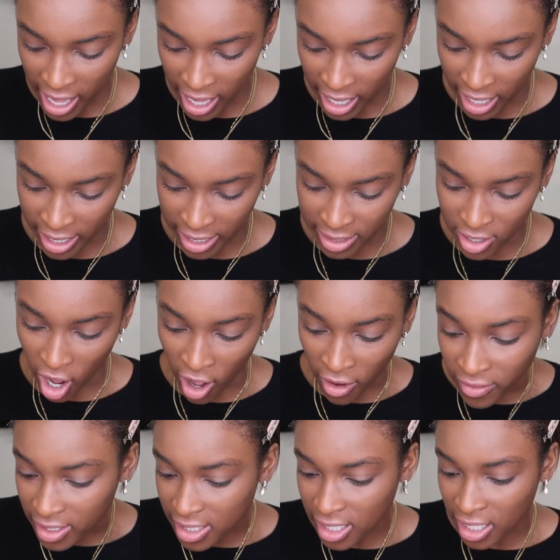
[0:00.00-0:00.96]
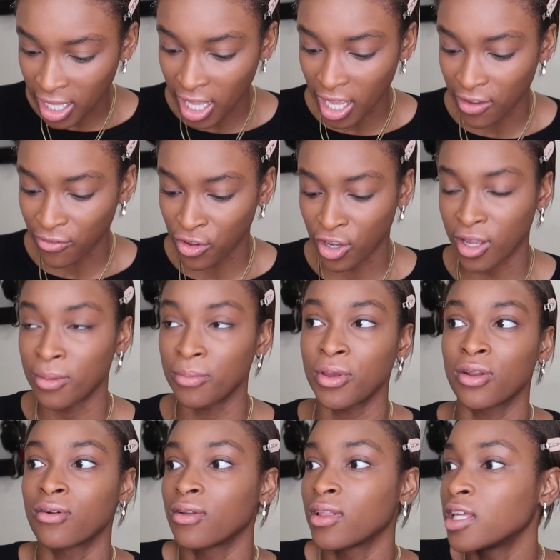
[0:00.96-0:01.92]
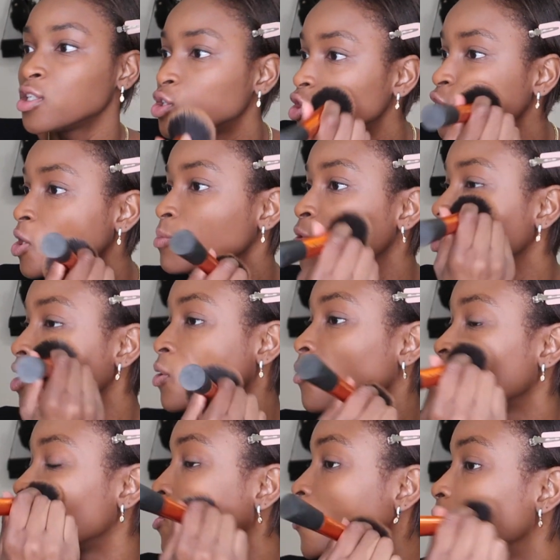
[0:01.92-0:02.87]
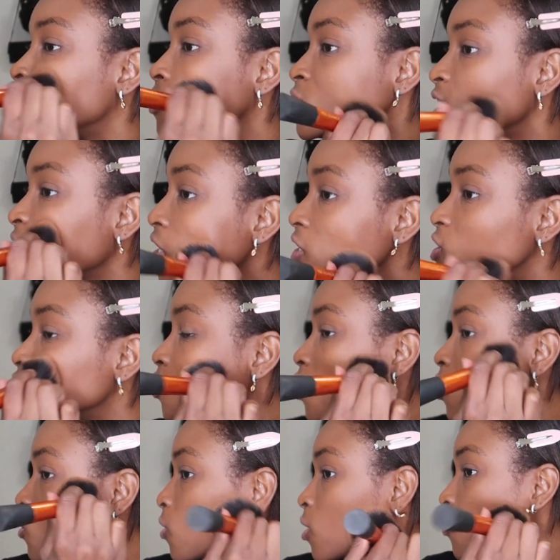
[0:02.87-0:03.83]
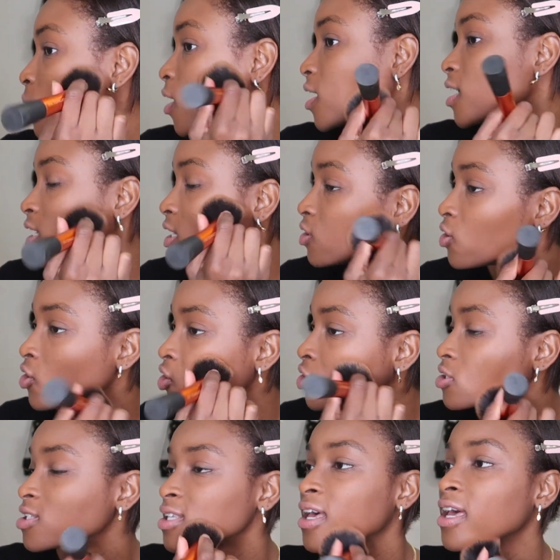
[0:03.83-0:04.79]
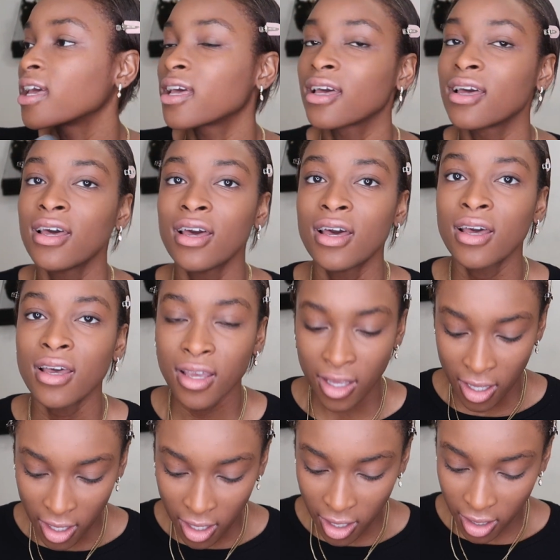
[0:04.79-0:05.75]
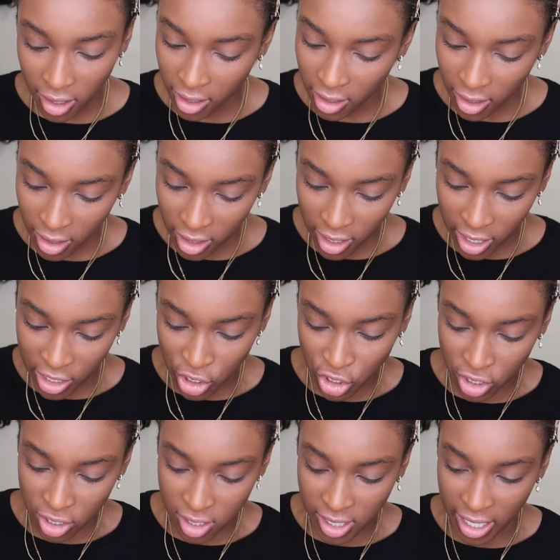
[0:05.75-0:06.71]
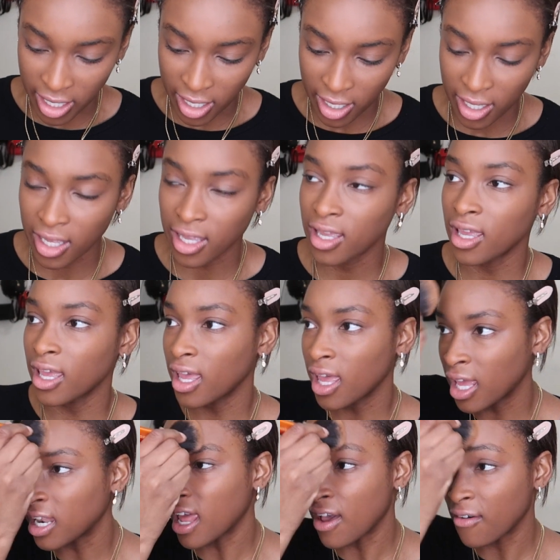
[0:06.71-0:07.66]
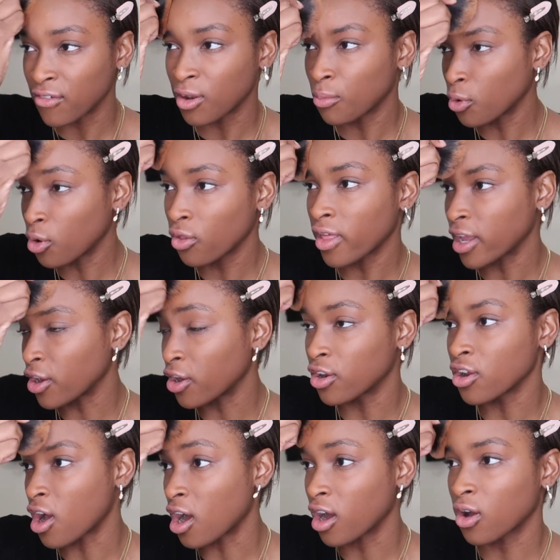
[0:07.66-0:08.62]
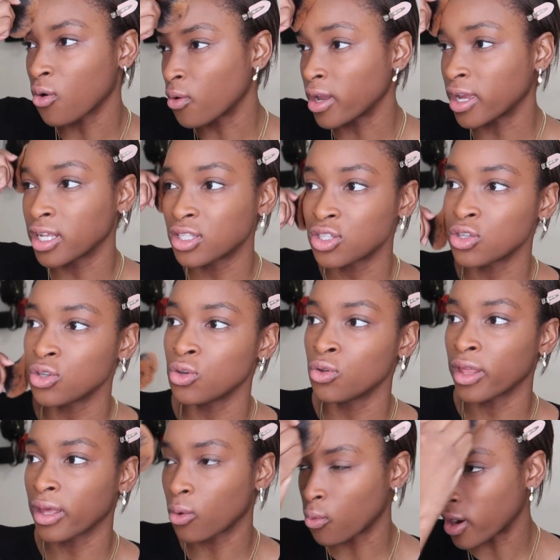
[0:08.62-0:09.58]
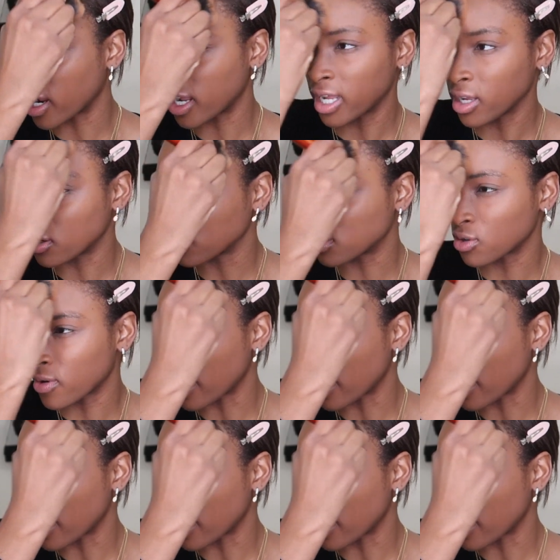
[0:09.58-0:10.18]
And obviously if you're going to be in a relationship, you're going to want to go on dates, you're going to want to wear heels. Like, it's just like inevitable that you're not going to like wear heels